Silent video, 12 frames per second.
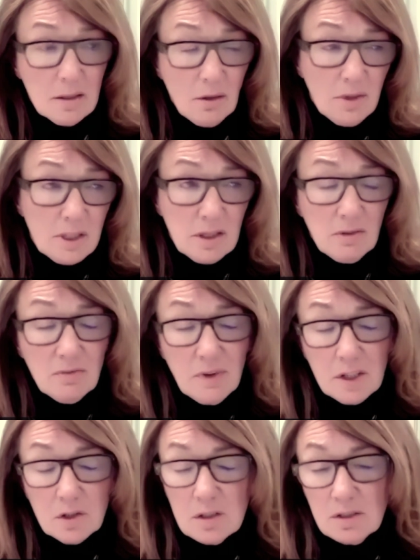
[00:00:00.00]
on this
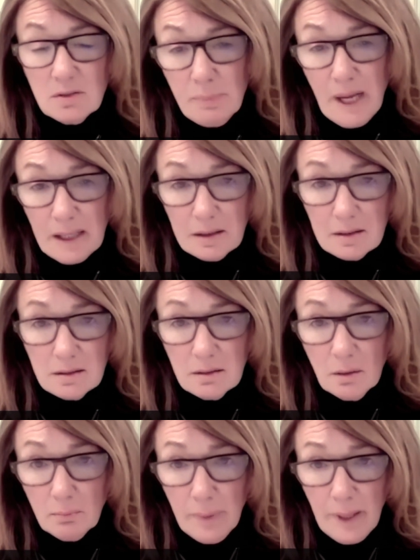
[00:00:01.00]
convergence of banks and
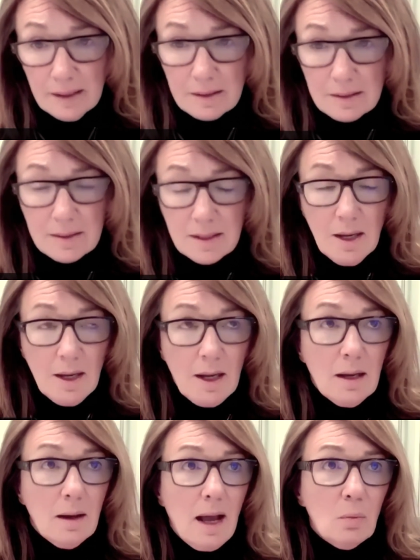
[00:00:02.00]
non-banks.
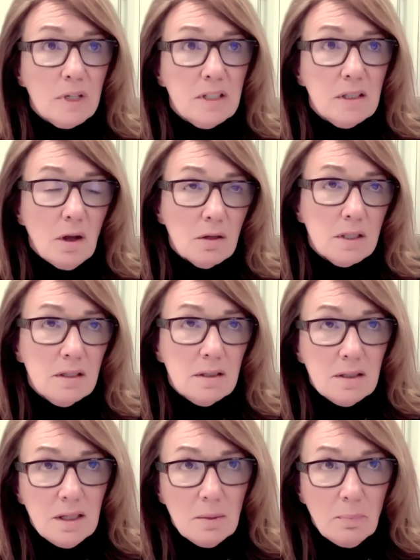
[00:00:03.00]
And we're starting
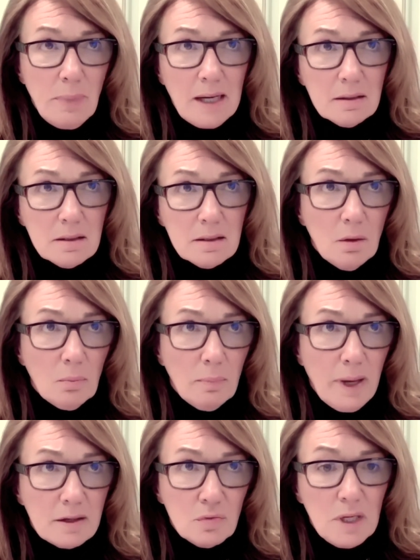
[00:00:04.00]
to see the banks and
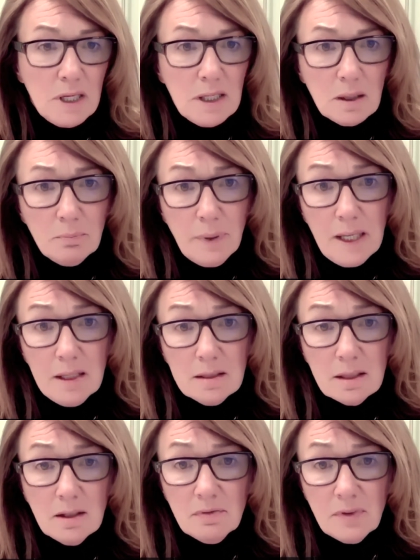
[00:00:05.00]
non-banks really
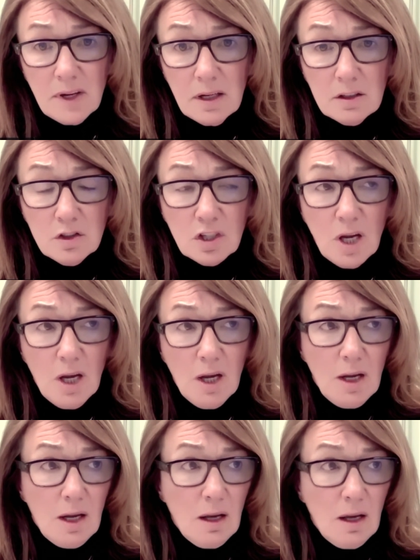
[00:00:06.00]
compete and converge,
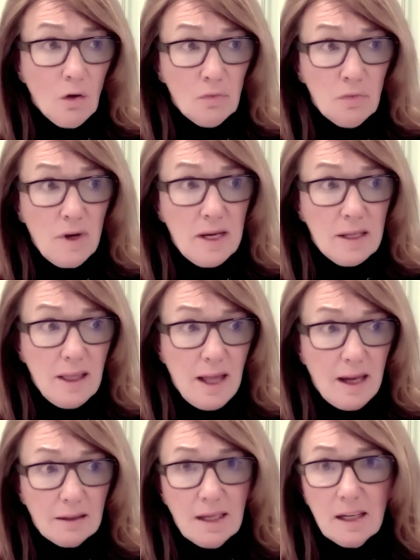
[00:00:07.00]
offering
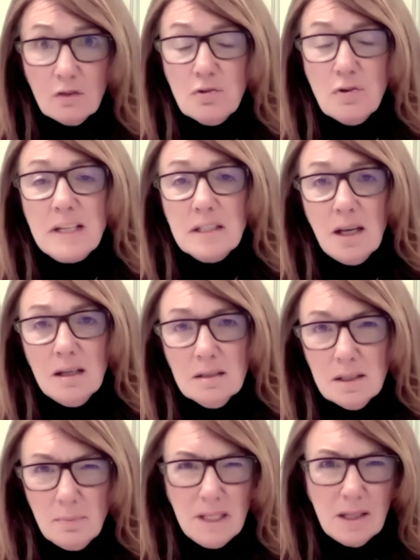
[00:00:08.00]
that kind of credit
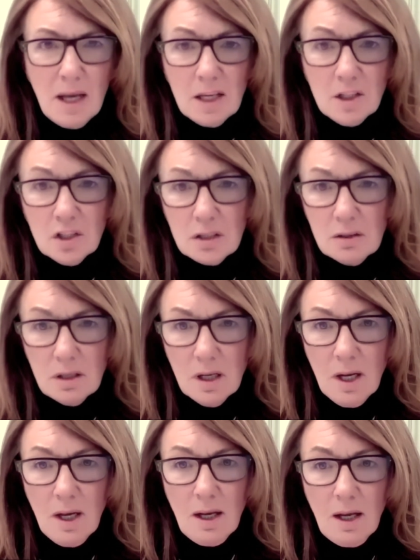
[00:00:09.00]
intermediation
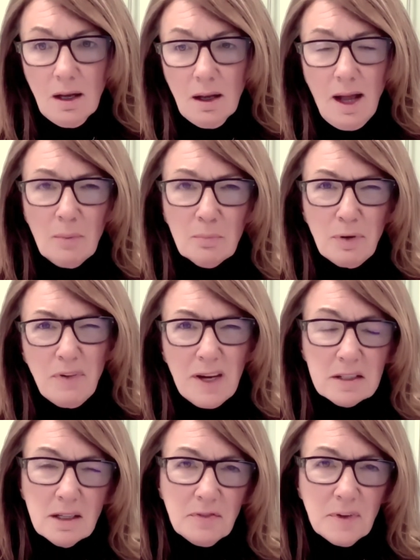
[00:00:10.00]
and
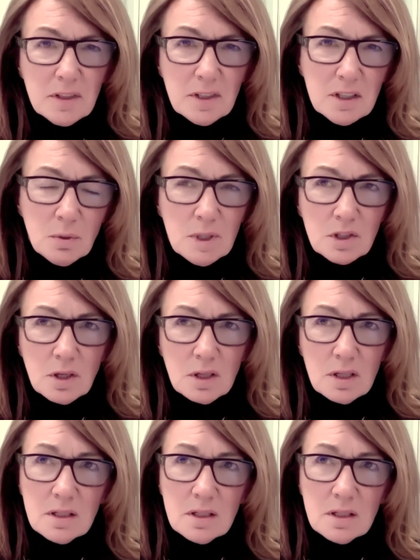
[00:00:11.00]
providing funding to each other.